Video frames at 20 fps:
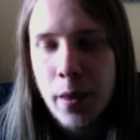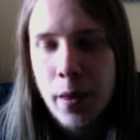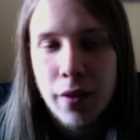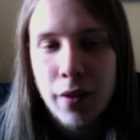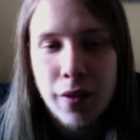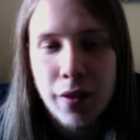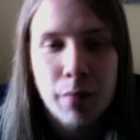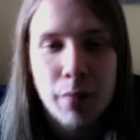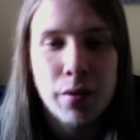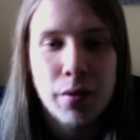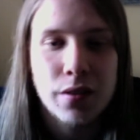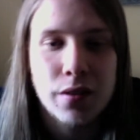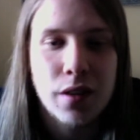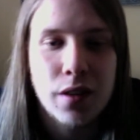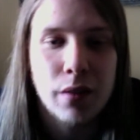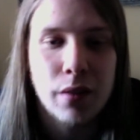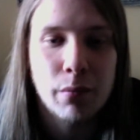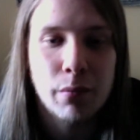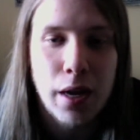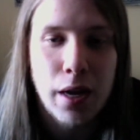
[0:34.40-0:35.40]
that means
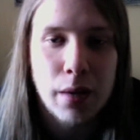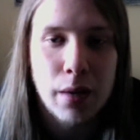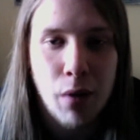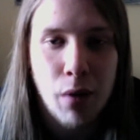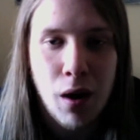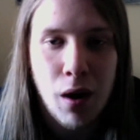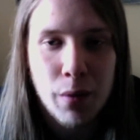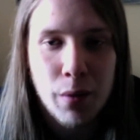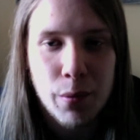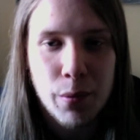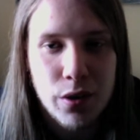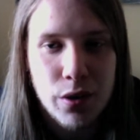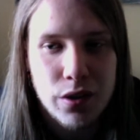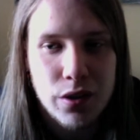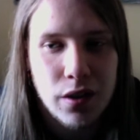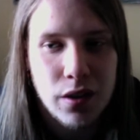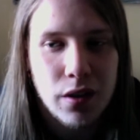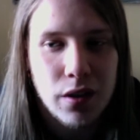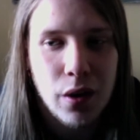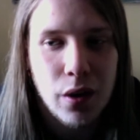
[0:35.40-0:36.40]
that the main part of my
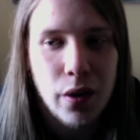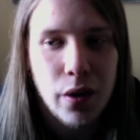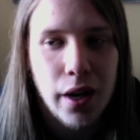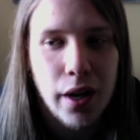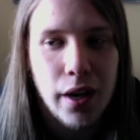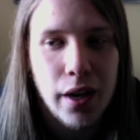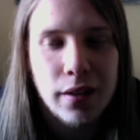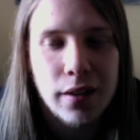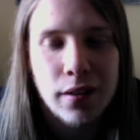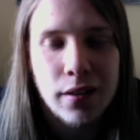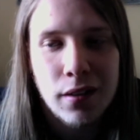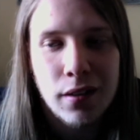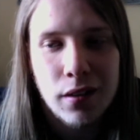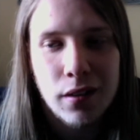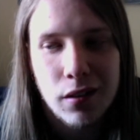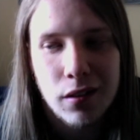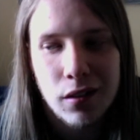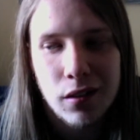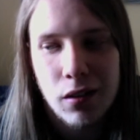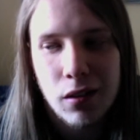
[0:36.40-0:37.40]
project can go ahead.
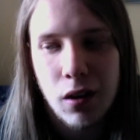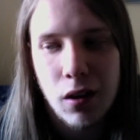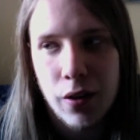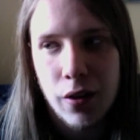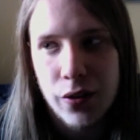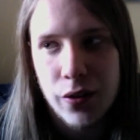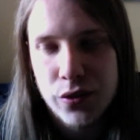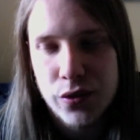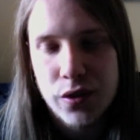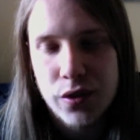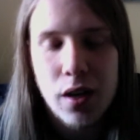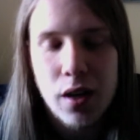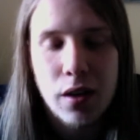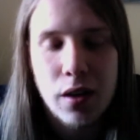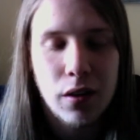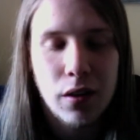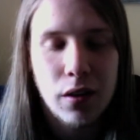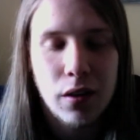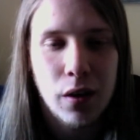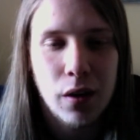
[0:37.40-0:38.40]
On the
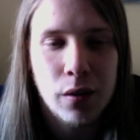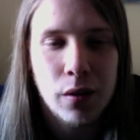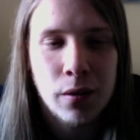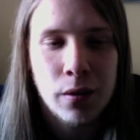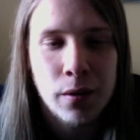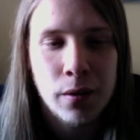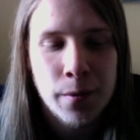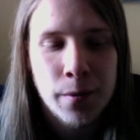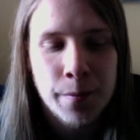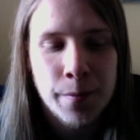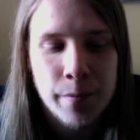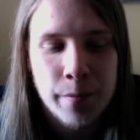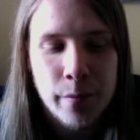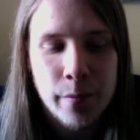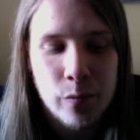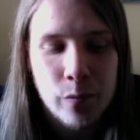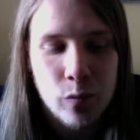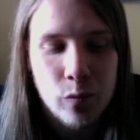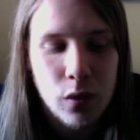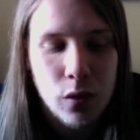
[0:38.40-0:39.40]
second note,
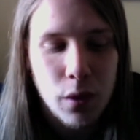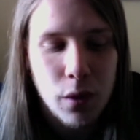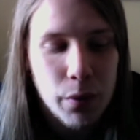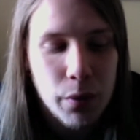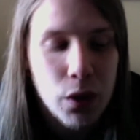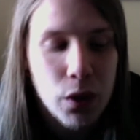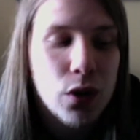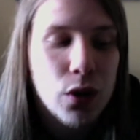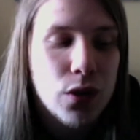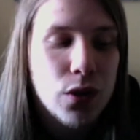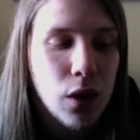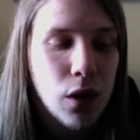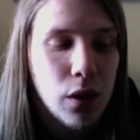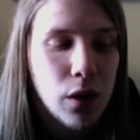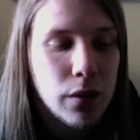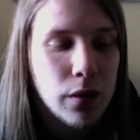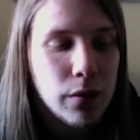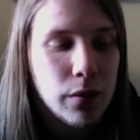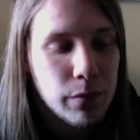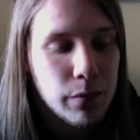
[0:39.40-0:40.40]
because
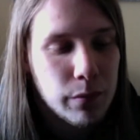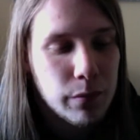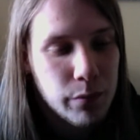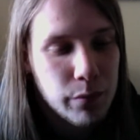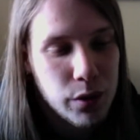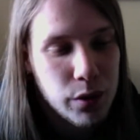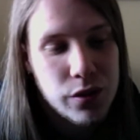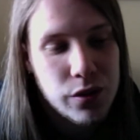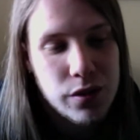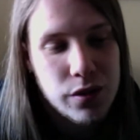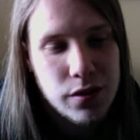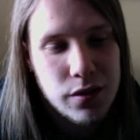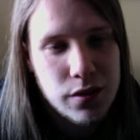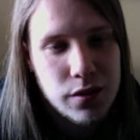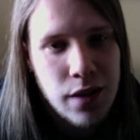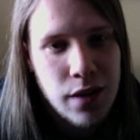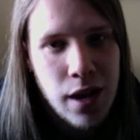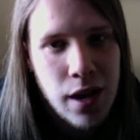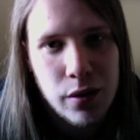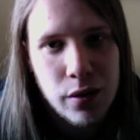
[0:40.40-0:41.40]
it's
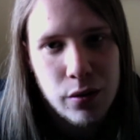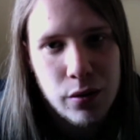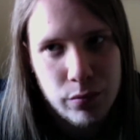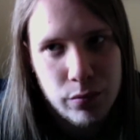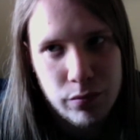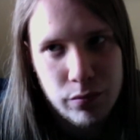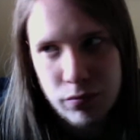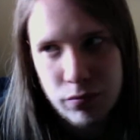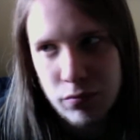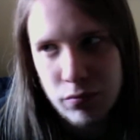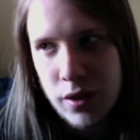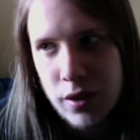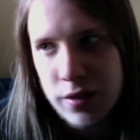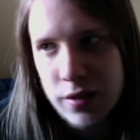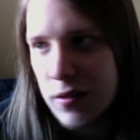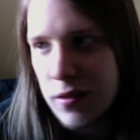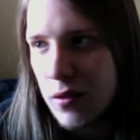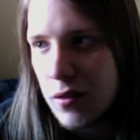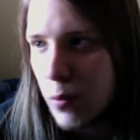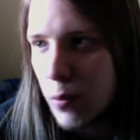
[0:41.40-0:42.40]
now
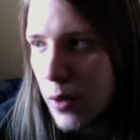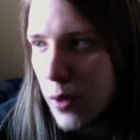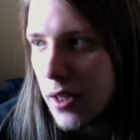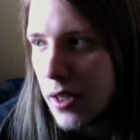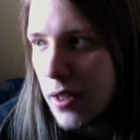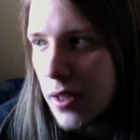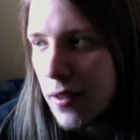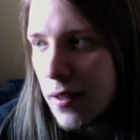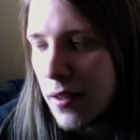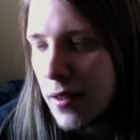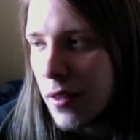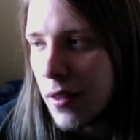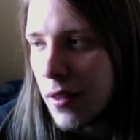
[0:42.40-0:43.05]
less than a week